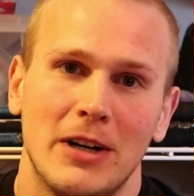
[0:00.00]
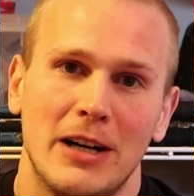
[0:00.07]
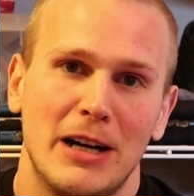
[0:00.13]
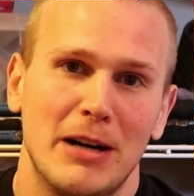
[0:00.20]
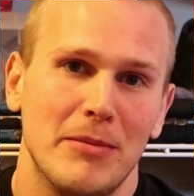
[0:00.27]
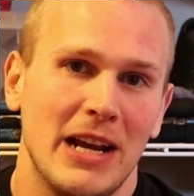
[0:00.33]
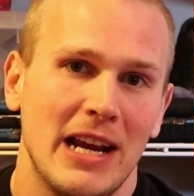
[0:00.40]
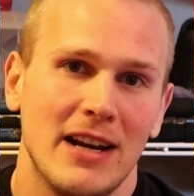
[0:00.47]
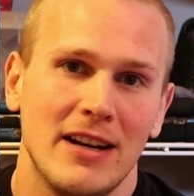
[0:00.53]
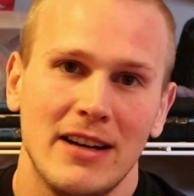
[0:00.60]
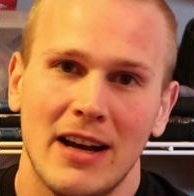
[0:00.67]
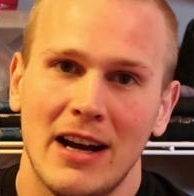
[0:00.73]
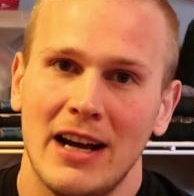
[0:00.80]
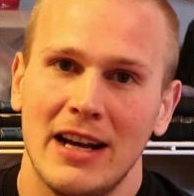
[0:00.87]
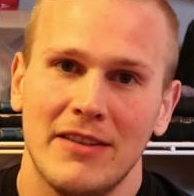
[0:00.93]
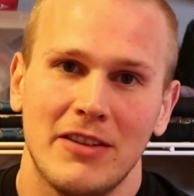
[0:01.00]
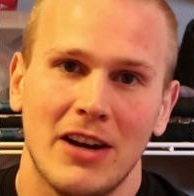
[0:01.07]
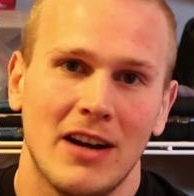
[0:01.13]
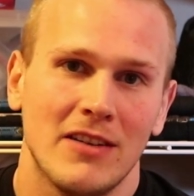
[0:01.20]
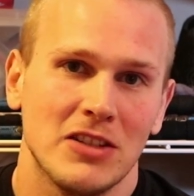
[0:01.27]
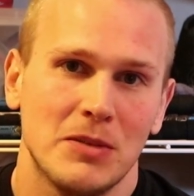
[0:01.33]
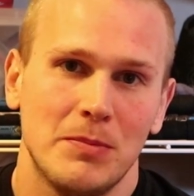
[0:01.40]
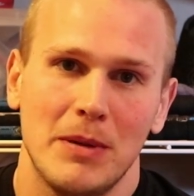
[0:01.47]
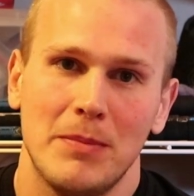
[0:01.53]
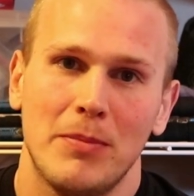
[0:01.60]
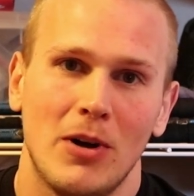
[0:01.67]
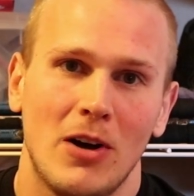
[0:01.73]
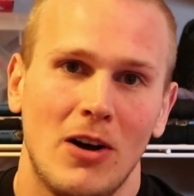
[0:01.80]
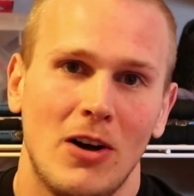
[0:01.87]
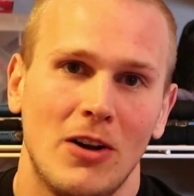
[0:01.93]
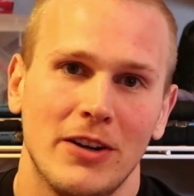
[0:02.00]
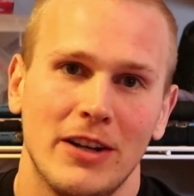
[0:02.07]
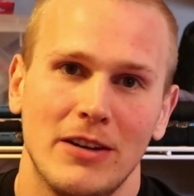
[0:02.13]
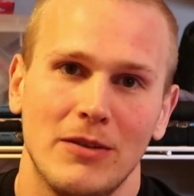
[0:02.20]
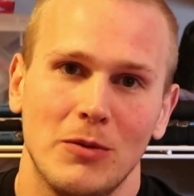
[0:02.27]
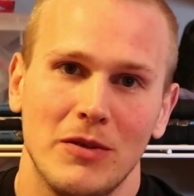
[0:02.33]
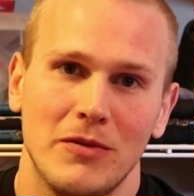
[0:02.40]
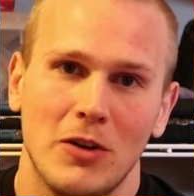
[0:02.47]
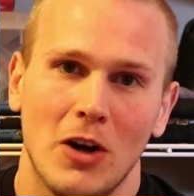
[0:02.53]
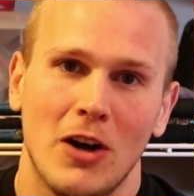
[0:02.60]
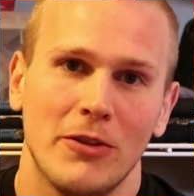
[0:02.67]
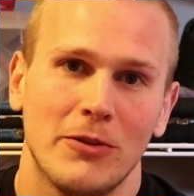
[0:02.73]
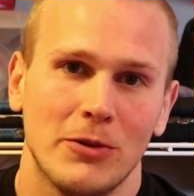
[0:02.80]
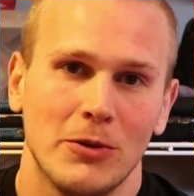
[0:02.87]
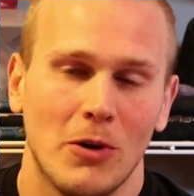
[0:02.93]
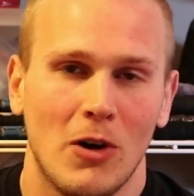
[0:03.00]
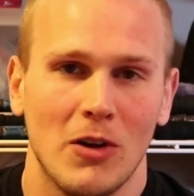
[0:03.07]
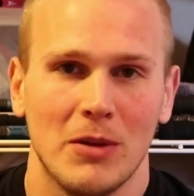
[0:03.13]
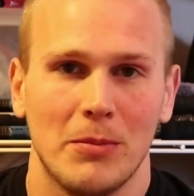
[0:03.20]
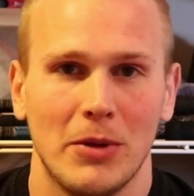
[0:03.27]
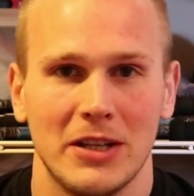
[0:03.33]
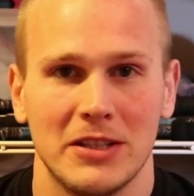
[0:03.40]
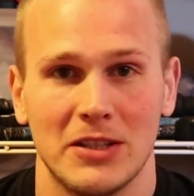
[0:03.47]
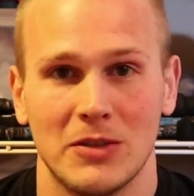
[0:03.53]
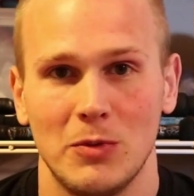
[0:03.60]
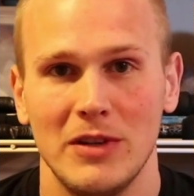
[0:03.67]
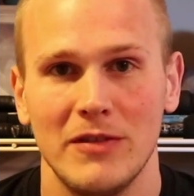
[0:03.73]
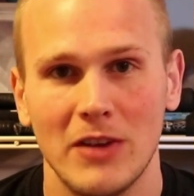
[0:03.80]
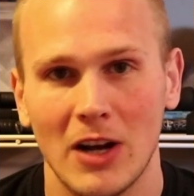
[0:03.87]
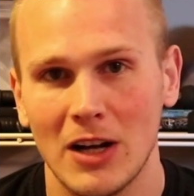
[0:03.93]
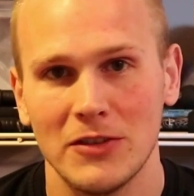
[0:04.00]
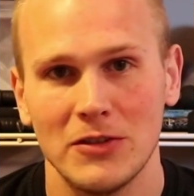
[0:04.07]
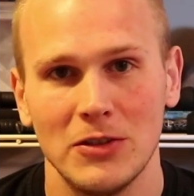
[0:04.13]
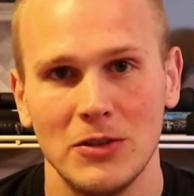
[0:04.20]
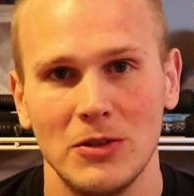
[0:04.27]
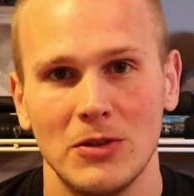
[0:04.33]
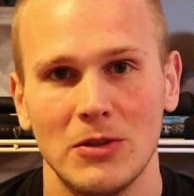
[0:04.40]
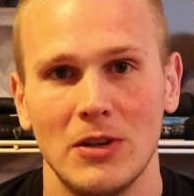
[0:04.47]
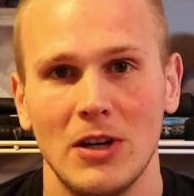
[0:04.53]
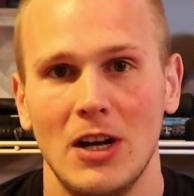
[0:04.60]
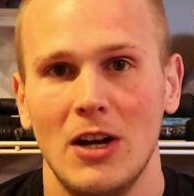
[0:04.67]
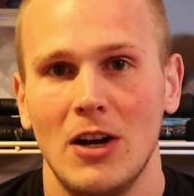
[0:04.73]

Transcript: Andy and I have kind of spitballed and we've gone through all the places we've gone to,